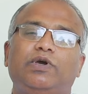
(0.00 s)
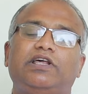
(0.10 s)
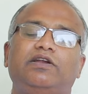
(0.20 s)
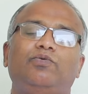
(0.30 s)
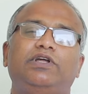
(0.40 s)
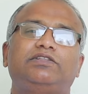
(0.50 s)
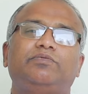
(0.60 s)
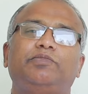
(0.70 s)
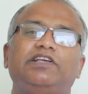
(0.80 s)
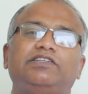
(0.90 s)
wherein which
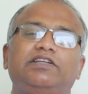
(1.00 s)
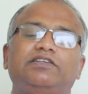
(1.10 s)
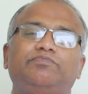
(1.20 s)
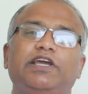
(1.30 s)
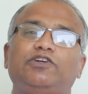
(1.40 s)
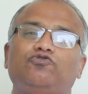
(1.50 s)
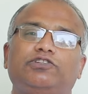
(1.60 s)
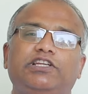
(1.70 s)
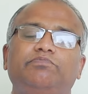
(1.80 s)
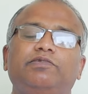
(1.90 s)
the patient is made to
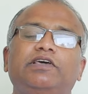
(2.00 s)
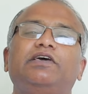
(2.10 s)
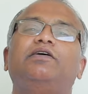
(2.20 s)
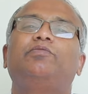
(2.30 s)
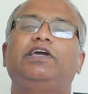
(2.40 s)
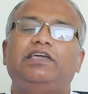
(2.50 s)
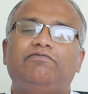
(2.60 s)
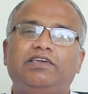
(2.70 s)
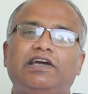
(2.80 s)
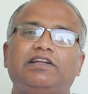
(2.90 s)
sleep by
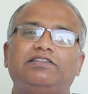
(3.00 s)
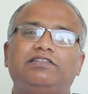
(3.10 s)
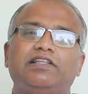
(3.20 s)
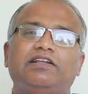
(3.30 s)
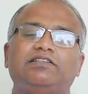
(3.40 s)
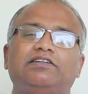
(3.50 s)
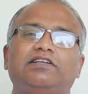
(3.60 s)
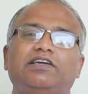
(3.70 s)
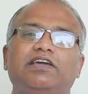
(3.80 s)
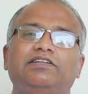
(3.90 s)
giving
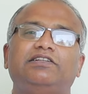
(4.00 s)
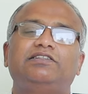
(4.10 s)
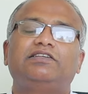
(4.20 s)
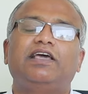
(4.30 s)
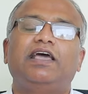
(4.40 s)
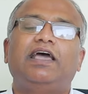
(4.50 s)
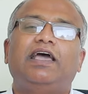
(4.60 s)
anesthetic agents,